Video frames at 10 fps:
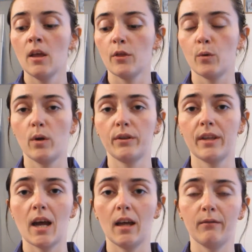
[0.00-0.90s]
The one
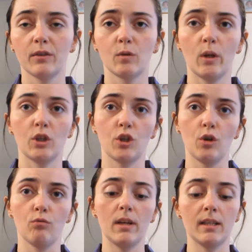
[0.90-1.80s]
that I've switched to
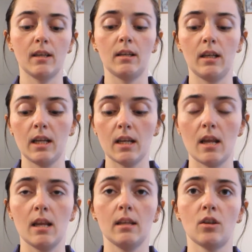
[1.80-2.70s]
recently
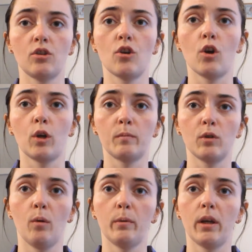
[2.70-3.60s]
is Shock
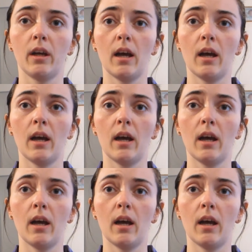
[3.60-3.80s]
Absorber,